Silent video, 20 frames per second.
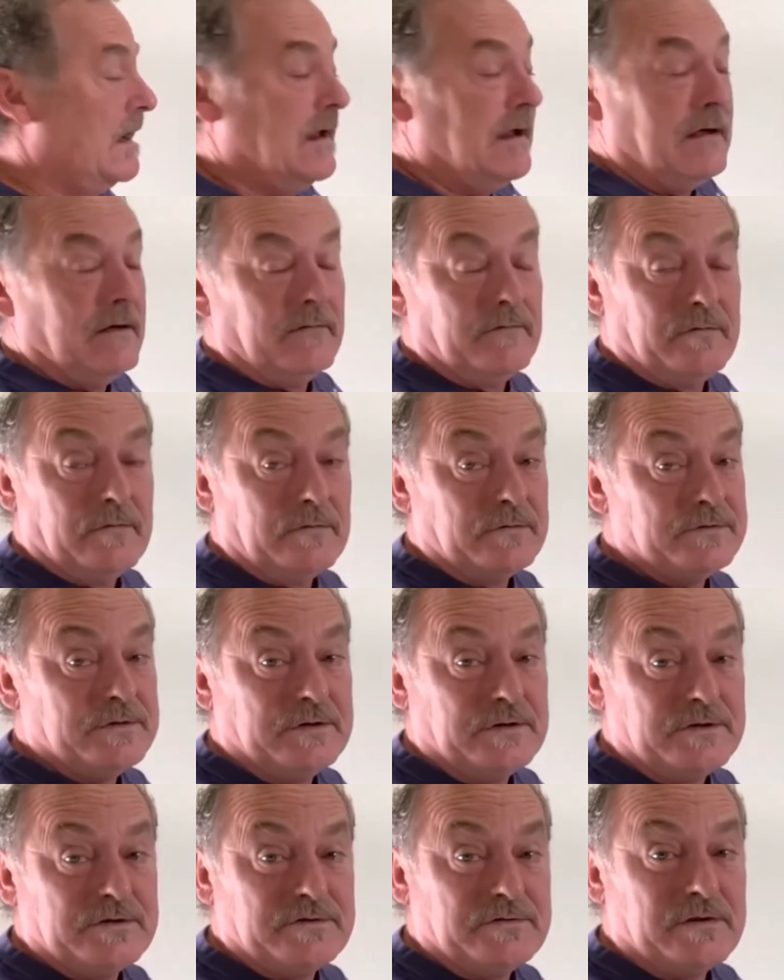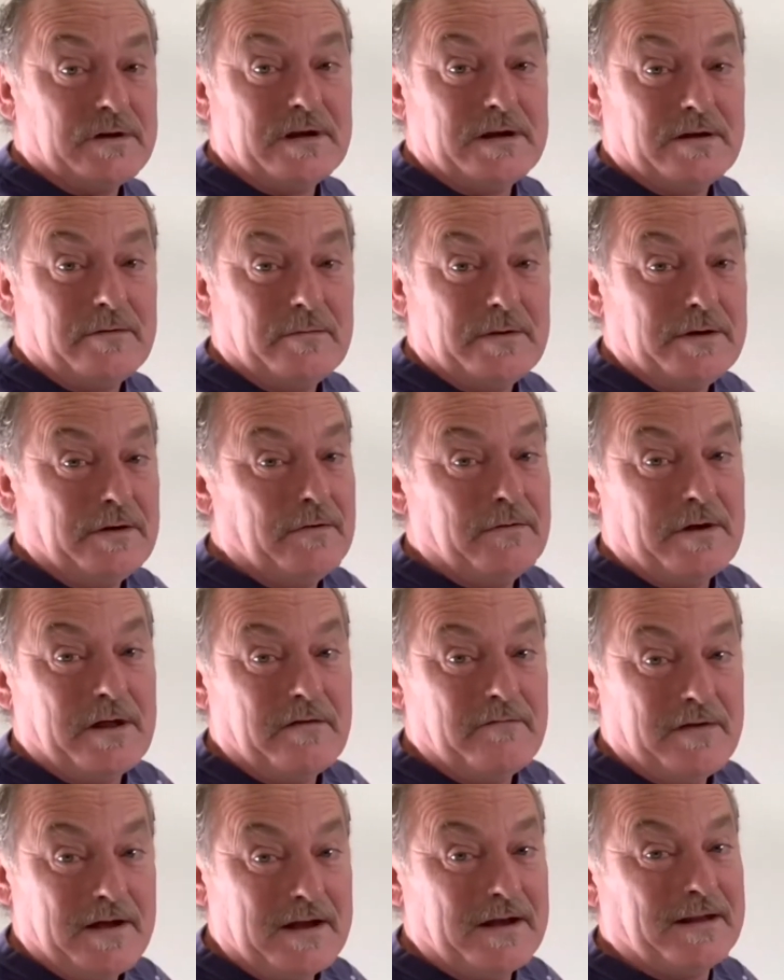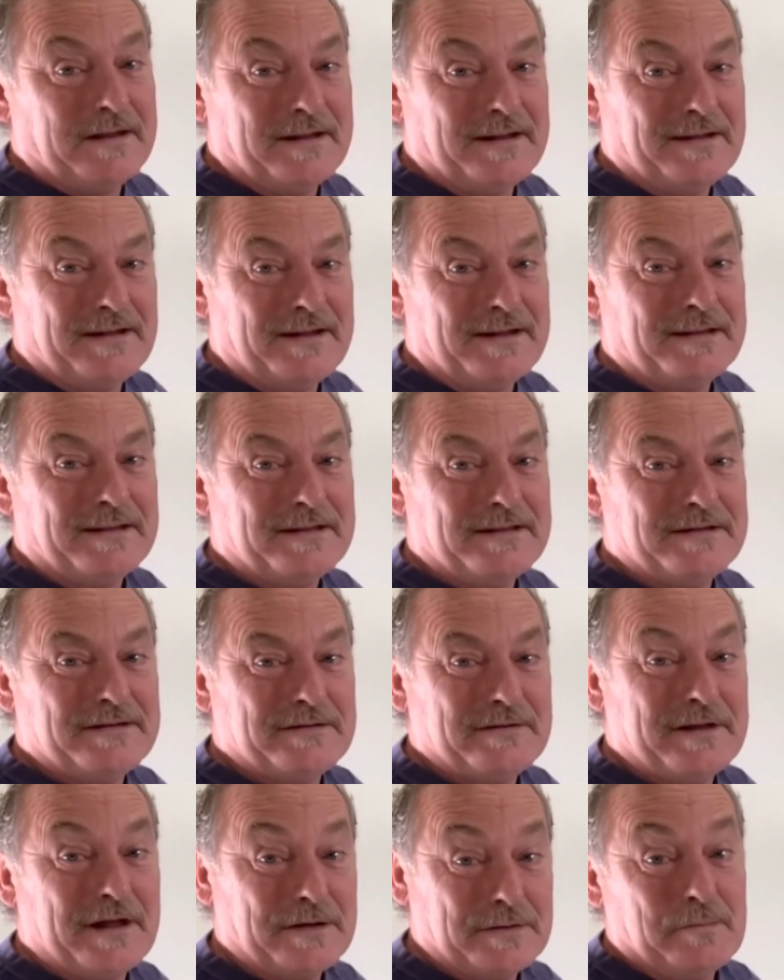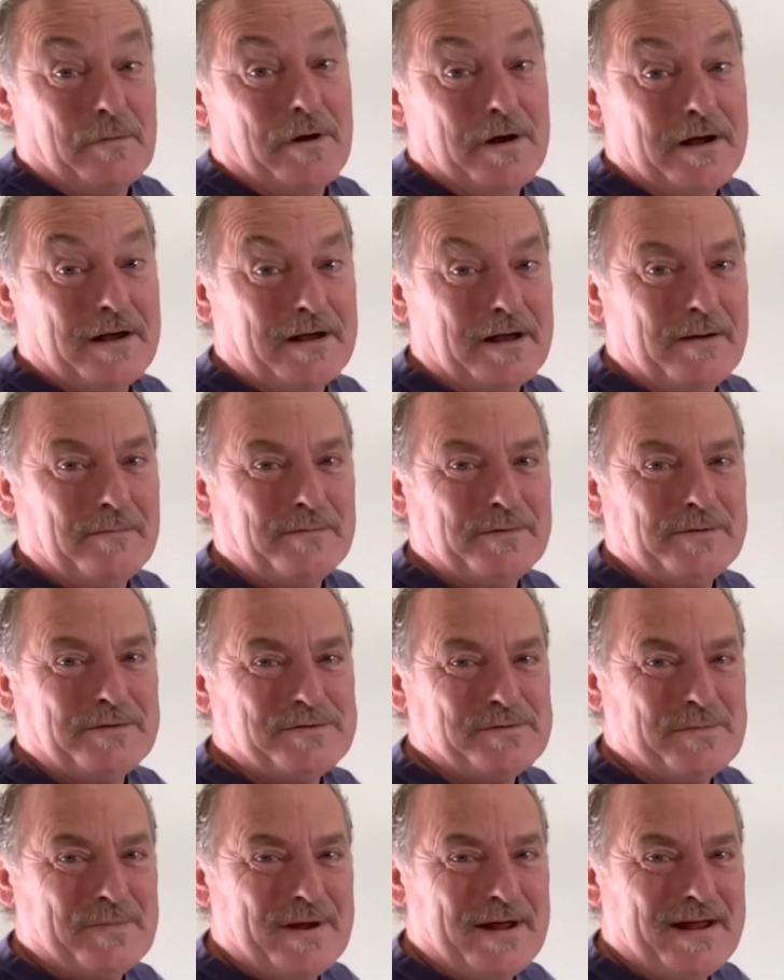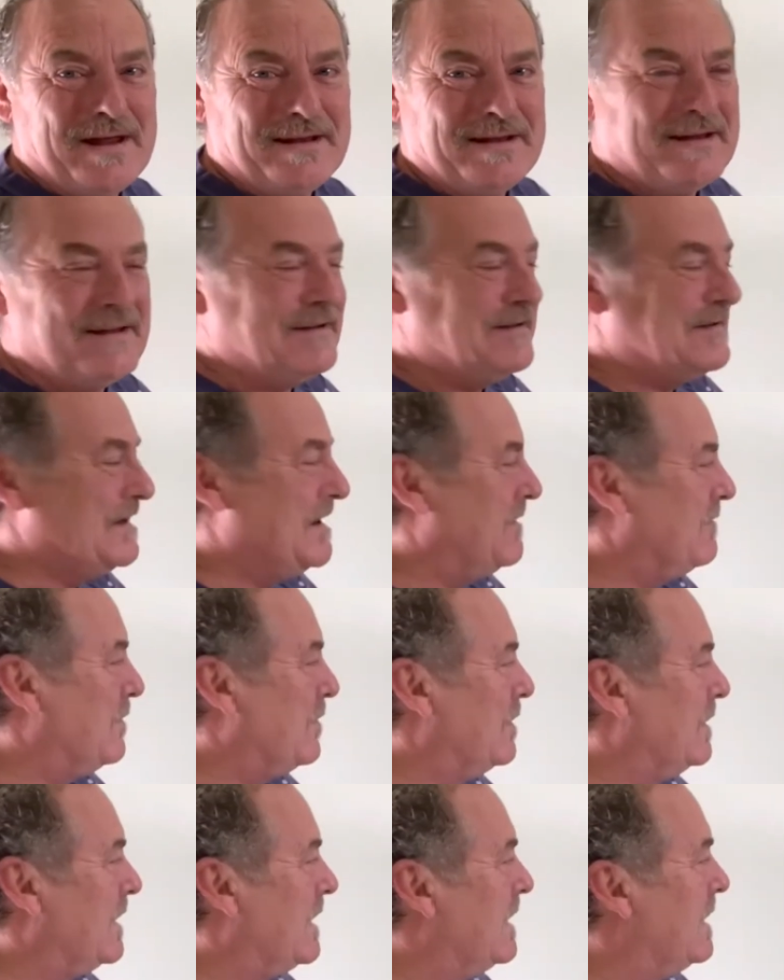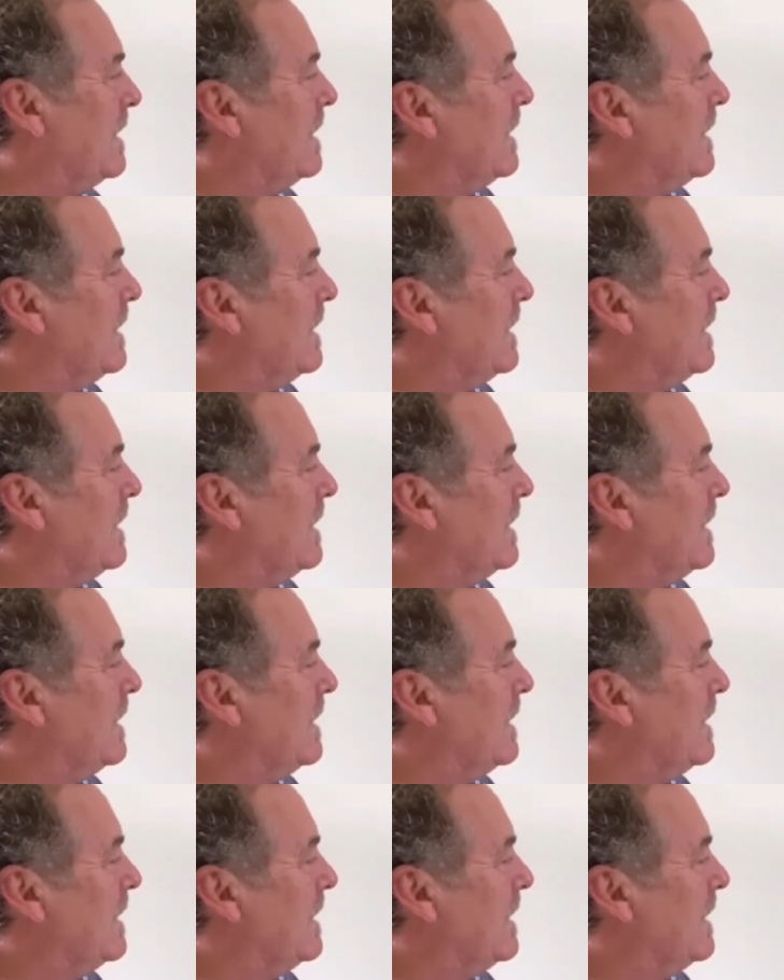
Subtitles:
Of course, in Australia we don't have anything like this, so that's why I come to Japan here to have a play.